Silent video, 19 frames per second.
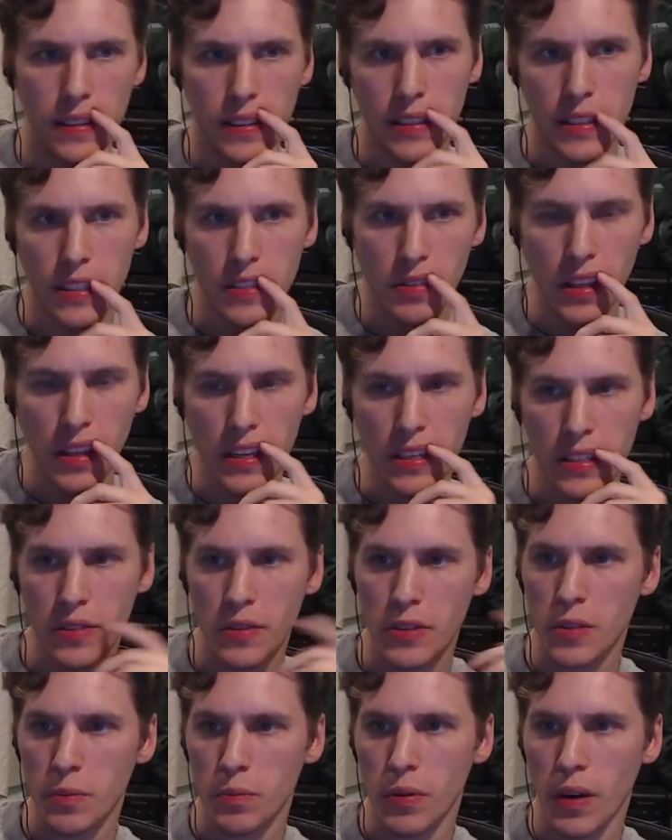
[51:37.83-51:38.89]
is this related to a
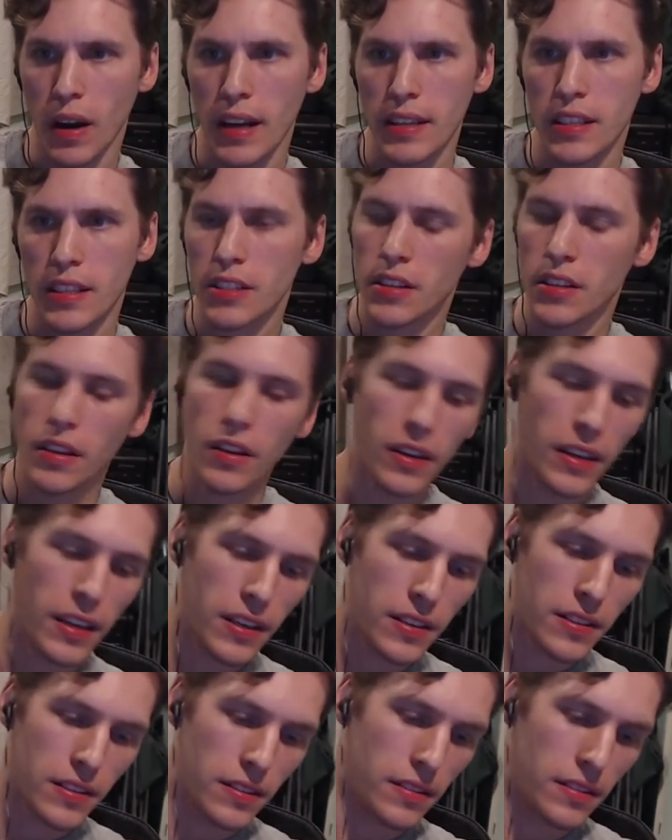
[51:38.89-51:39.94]
surprise? This, look,
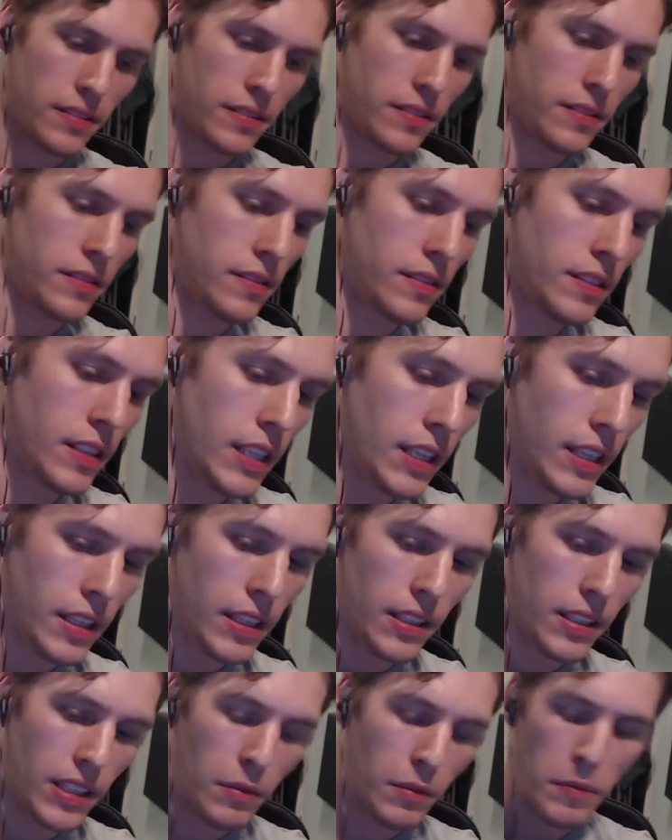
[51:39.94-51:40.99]
here's...
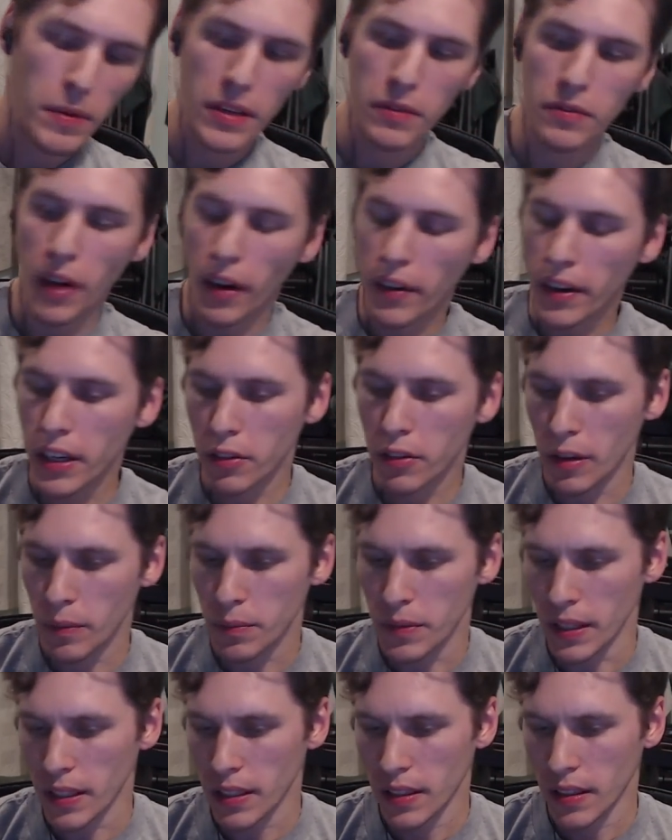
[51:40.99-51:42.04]
Let me be very
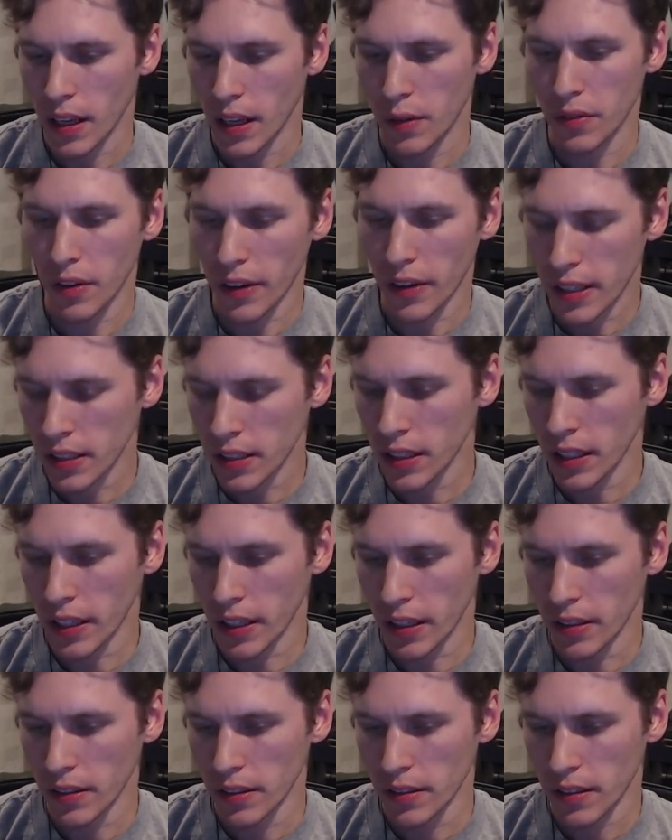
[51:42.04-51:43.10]
cryptic and very
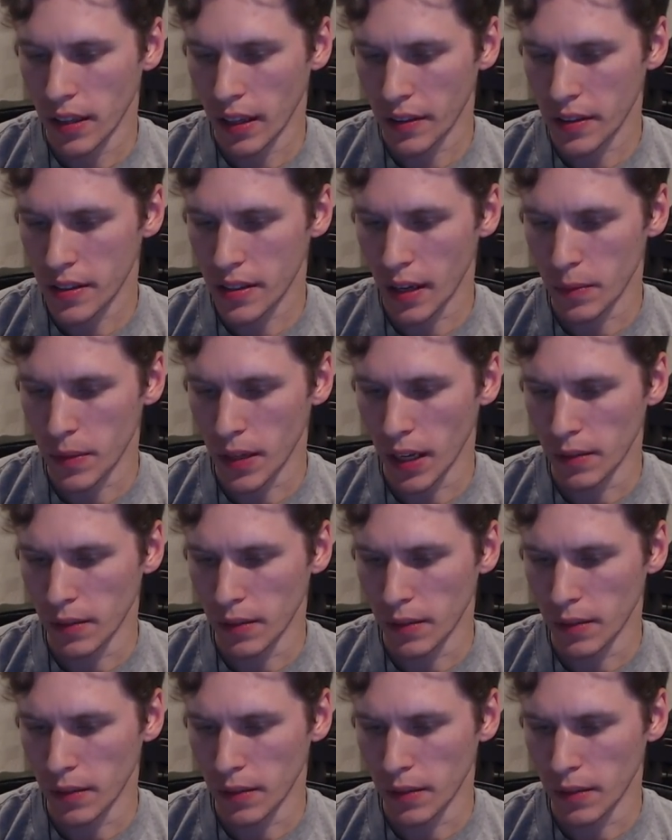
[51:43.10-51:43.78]
clear at the same time.